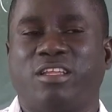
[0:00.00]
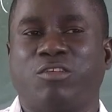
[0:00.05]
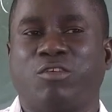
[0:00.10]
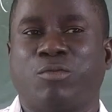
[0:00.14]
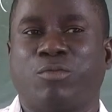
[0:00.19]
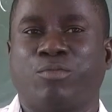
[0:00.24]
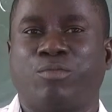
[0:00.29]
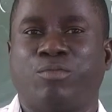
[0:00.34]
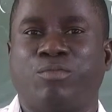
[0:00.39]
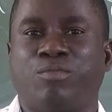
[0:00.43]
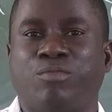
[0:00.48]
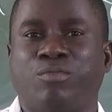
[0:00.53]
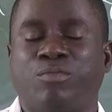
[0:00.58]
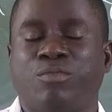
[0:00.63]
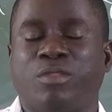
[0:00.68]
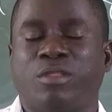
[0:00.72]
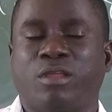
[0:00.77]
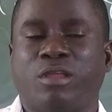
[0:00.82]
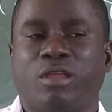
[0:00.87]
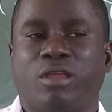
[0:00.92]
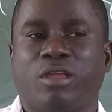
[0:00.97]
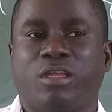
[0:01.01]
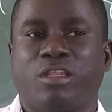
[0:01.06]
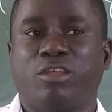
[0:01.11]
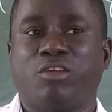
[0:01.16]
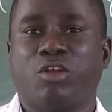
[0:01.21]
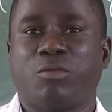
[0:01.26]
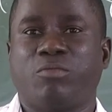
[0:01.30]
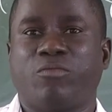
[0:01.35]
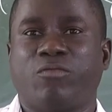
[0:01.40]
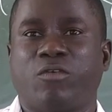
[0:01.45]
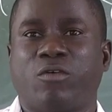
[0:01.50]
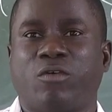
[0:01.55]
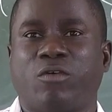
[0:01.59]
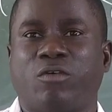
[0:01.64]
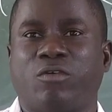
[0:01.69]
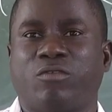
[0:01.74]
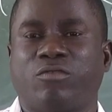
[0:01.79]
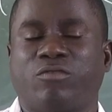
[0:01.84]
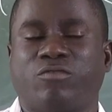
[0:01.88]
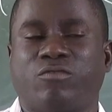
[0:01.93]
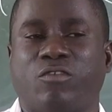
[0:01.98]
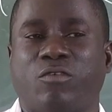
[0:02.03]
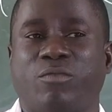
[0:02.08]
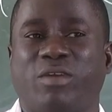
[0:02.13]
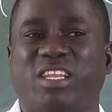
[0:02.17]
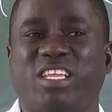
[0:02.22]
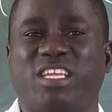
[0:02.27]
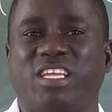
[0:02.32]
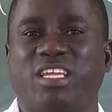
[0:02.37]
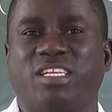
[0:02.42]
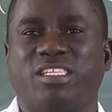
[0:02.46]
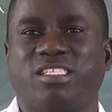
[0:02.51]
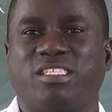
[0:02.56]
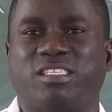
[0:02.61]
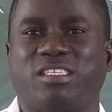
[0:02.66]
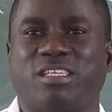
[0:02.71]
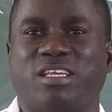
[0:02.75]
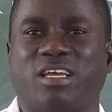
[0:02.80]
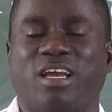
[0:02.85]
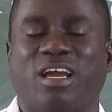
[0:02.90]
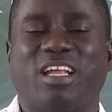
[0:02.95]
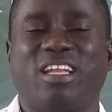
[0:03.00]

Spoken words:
Europe for many years,